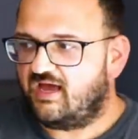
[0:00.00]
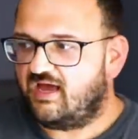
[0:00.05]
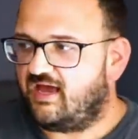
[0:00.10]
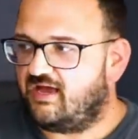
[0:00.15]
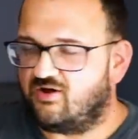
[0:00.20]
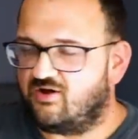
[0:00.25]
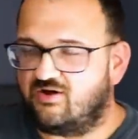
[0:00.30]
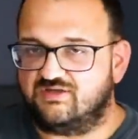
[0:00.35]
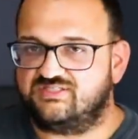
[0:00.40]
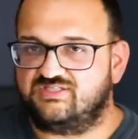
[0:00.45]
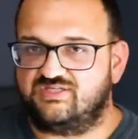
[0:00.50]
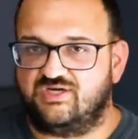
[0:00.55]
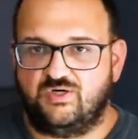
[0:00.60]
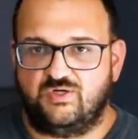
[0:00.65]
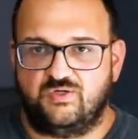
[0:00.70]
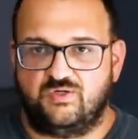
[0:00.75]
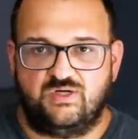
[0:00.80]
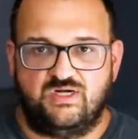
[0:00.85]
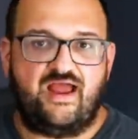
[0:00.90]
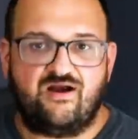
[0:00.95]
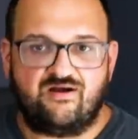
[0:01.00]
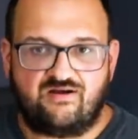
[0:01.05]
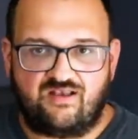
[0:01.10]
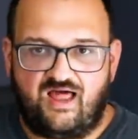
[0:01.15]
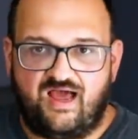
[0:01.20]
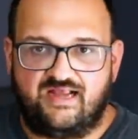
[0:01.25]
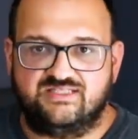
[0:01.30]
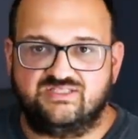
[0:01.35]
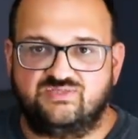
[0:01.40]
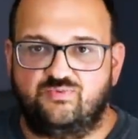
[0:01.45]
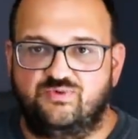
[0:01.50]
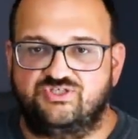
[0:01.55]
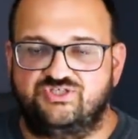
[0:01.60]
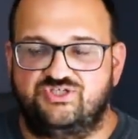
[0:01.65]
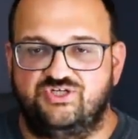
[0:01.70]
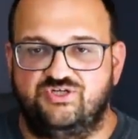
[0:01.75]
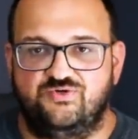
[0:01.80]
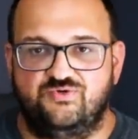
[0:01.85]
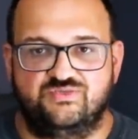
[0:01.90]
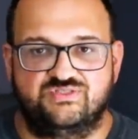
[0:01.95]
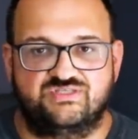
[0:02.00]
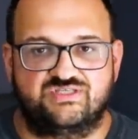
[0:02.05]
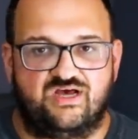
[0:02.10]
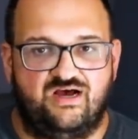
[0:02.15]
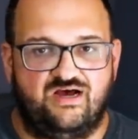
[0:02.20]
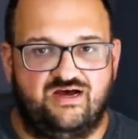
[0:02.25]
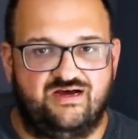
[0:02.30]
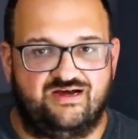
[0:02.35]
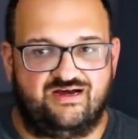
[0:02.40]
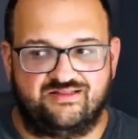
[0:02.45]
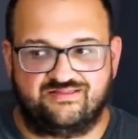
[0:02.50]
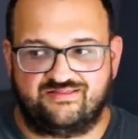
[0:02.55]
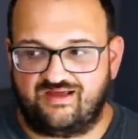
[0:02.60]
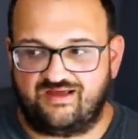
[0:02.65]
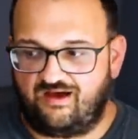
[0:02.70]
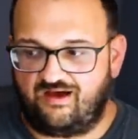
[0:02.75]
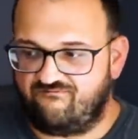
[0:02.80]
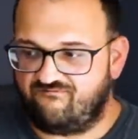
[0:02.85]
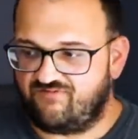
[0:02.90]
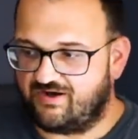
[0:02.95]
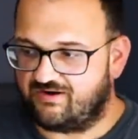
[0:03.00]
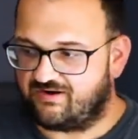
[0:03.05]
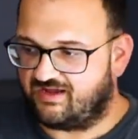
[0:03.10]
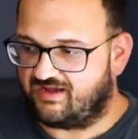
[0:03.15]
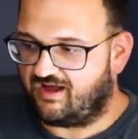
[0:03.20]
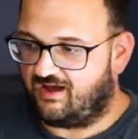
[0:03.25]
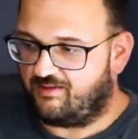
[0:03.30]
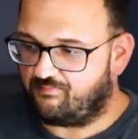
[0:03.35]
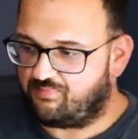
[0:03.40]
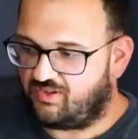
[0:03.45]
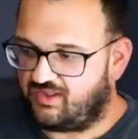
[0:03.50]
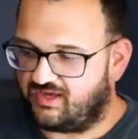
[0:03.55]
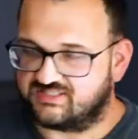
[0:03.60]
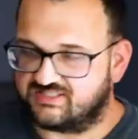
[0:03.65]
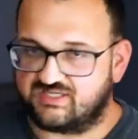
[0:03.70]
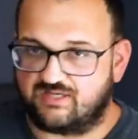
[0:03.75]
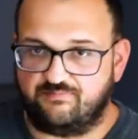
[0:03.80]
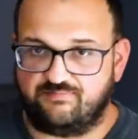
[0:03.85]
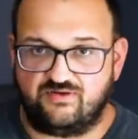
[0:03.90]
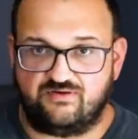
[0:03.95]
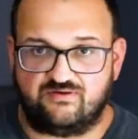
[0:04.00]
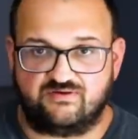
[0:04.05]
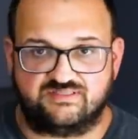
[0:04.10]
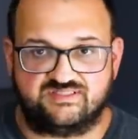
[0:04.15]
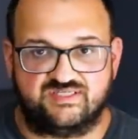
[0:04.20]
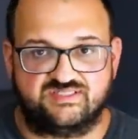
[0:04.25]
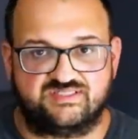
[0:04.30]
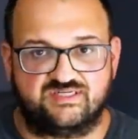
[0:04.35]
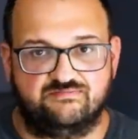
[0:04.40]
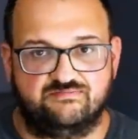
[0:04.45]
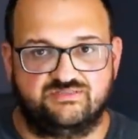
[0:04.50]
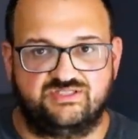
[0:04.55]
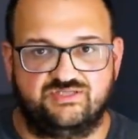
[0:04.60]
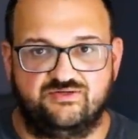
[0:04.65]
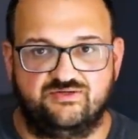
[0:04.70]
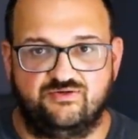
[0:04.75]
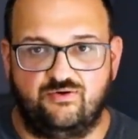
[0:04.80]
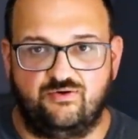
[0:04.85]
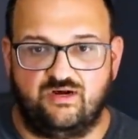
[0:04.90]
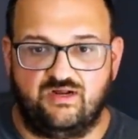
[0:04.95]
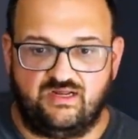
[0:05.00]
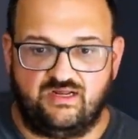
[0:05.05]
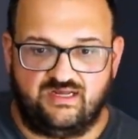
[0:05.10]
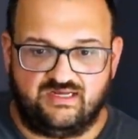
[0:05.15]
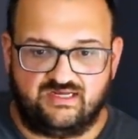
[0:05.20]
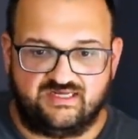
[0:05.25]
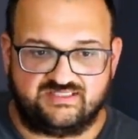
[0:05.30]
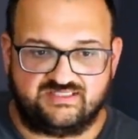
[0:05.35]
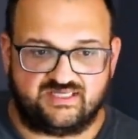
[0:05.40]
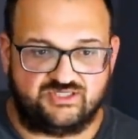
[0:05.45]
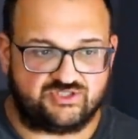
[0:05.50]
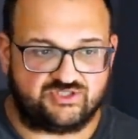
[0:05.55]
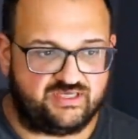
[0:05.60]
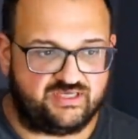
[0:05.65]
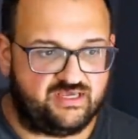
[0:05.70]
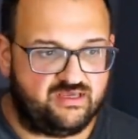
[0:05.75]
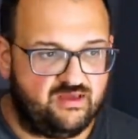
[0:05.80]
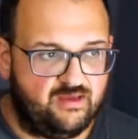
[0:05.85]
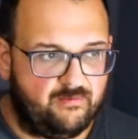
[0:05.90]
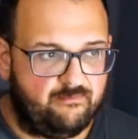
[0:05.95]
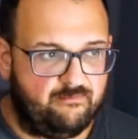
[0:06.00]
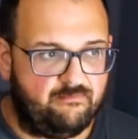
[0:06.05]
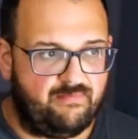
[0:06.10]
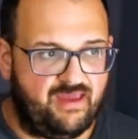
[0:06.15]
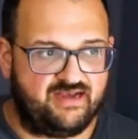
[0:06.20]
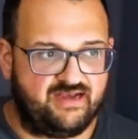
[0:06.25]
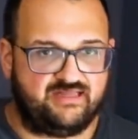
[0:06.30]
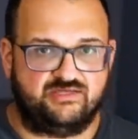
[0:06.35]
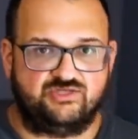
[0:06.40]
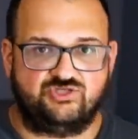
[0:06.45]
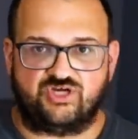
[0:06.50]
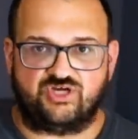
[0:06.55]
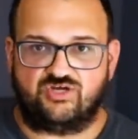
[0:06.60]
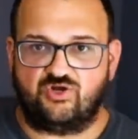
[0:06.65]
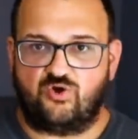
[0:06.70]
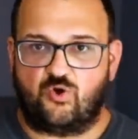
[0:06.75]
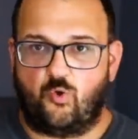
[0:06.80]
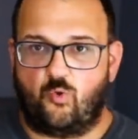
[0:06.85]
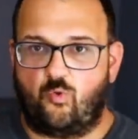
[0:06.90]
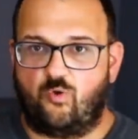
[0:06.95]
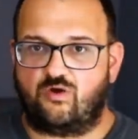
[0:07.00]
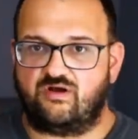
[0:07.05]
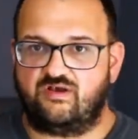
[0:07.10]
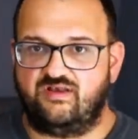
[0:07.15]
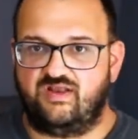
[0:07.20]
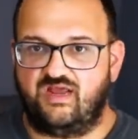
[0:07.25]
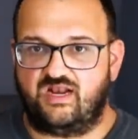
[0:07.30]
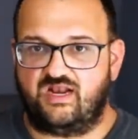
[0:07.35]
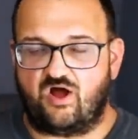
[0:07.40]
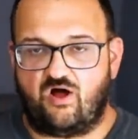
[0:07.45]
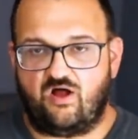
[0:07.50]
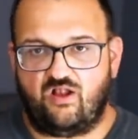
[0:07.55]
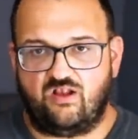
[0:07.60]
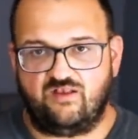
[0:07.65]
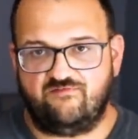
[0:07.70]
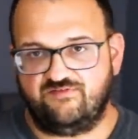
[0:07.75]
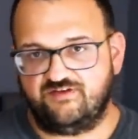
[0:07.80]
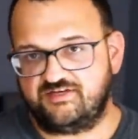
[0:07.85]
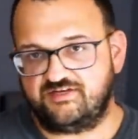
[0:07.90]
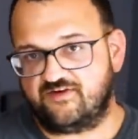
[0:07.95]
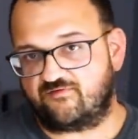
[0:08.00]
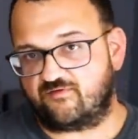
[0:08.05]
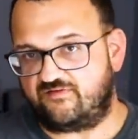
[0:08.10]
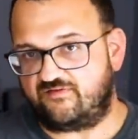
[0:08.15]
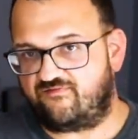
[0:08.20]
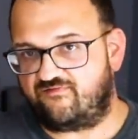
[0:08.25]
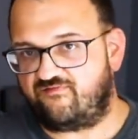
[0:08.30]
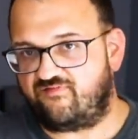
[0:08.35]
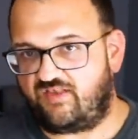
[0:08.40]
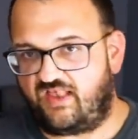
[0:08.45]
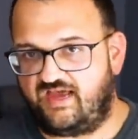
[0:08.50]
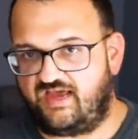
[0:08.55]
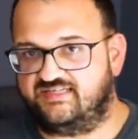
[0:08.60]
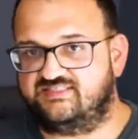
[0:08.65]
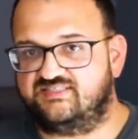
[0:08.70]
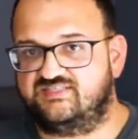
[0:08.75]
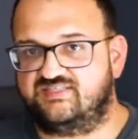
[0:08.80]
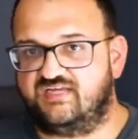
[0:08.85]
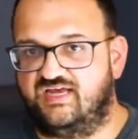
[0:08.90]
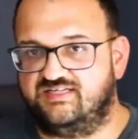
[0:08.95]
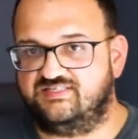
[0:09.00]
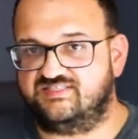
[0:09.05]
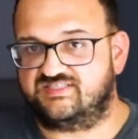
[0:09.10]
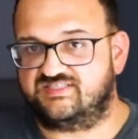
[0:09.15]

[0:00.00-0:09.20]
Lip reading: And also airlines, which use a very complex computer system to essentially manage and coordinate all of the different flights and